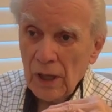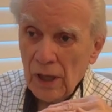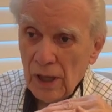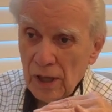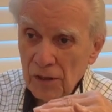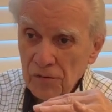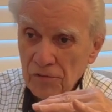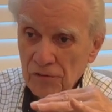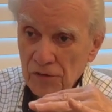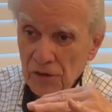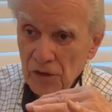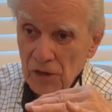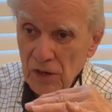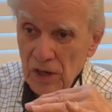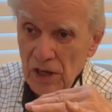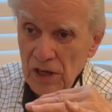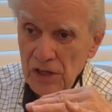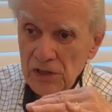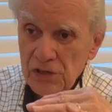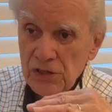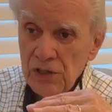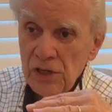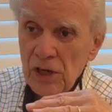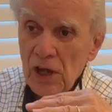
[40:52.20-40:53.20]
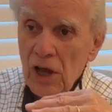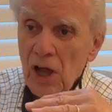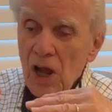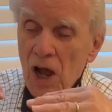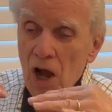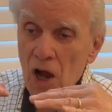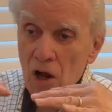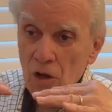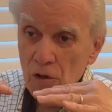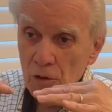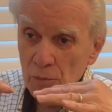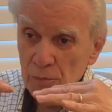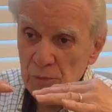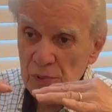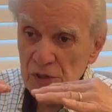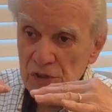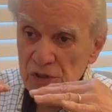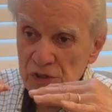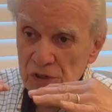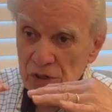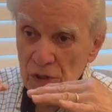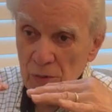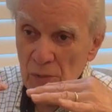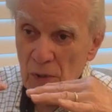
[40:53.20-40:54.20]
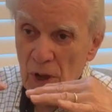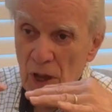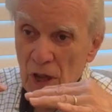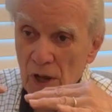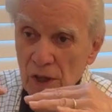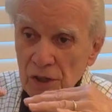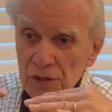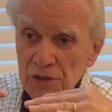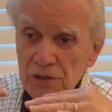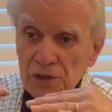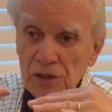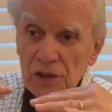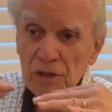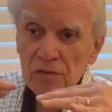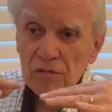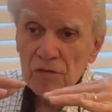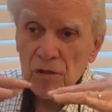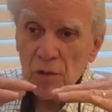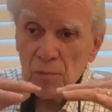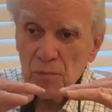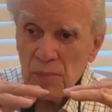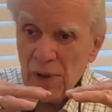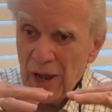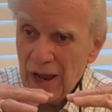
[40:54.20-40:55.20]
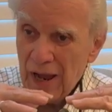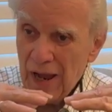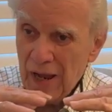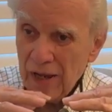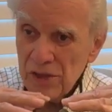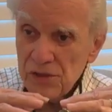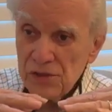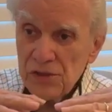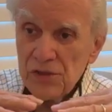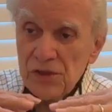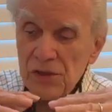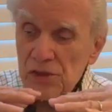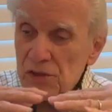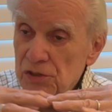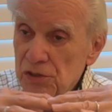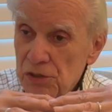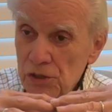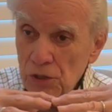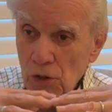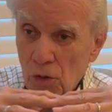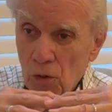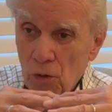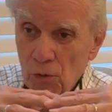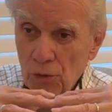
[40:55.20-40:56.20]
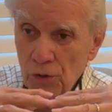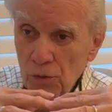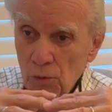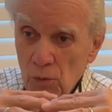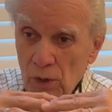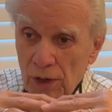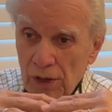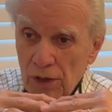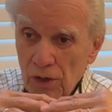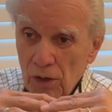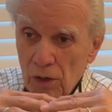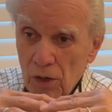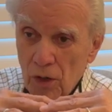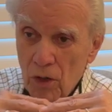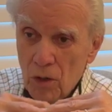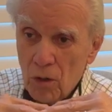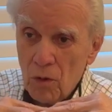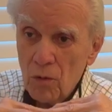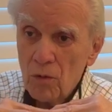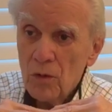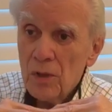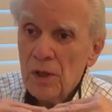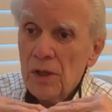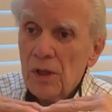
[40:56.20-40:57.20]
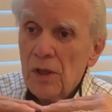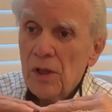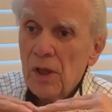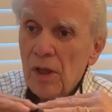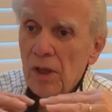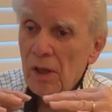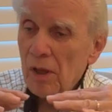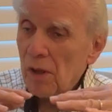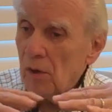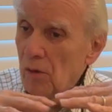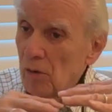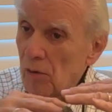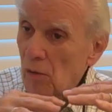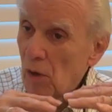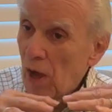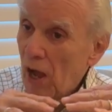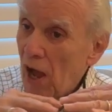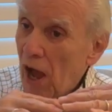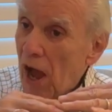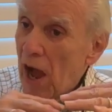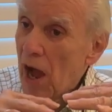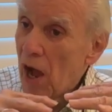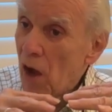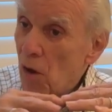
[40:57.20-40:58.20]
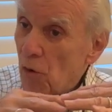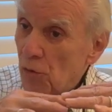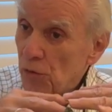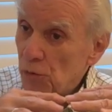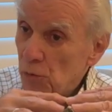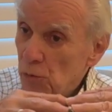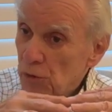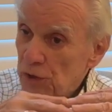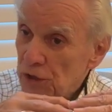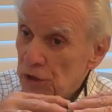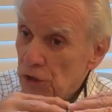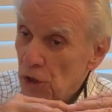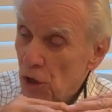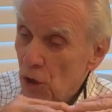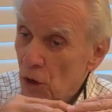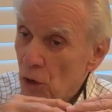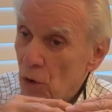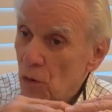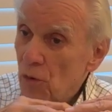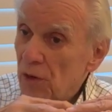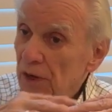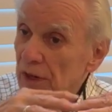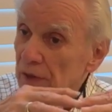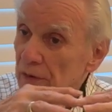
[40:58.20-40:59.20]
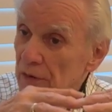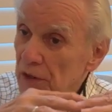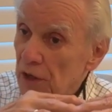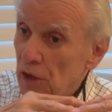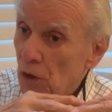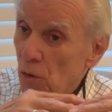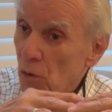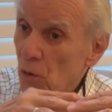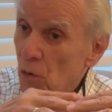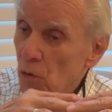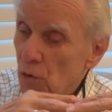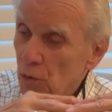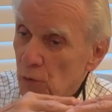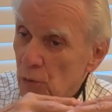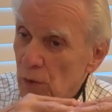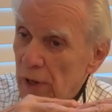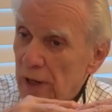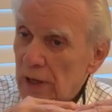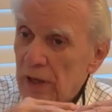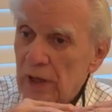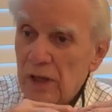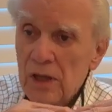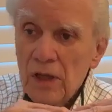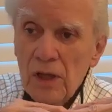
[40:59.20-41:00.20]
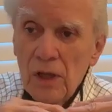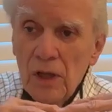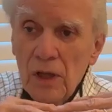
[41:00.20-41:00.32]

And for us, our epistemology of the past is the only way to go. How do we know in the old way?